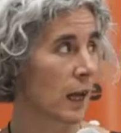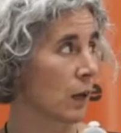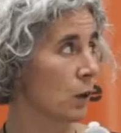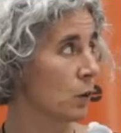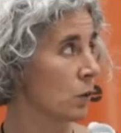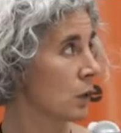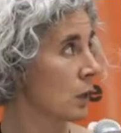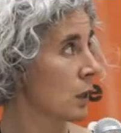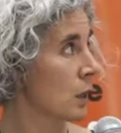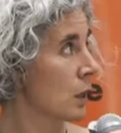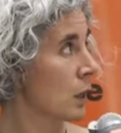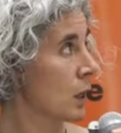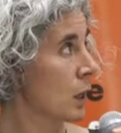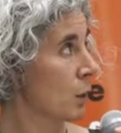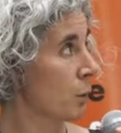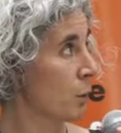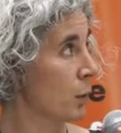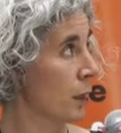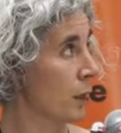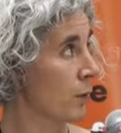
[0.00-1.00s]
now,
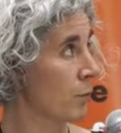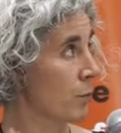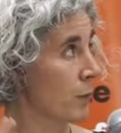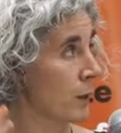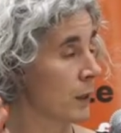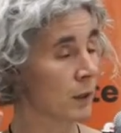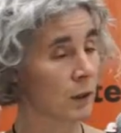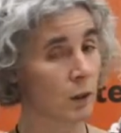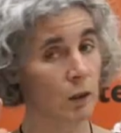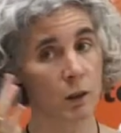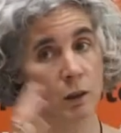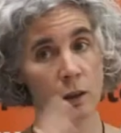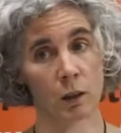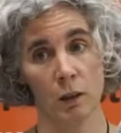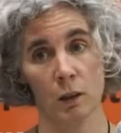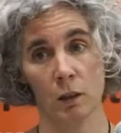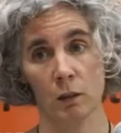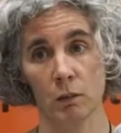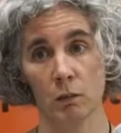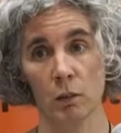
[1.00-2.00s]
but I've been
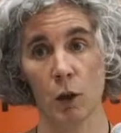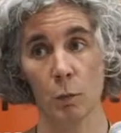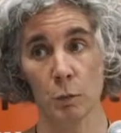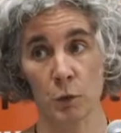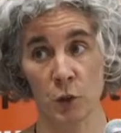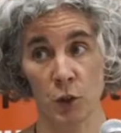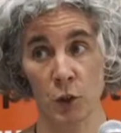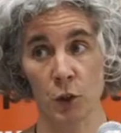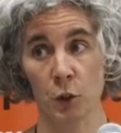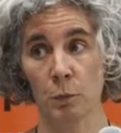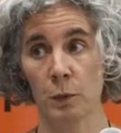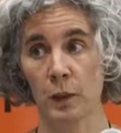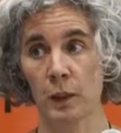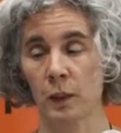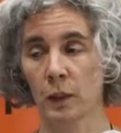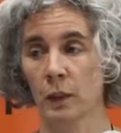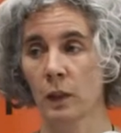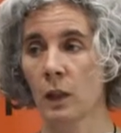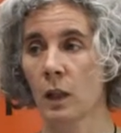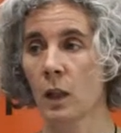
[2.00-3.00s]

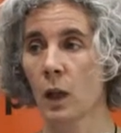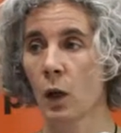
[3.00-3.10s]
observing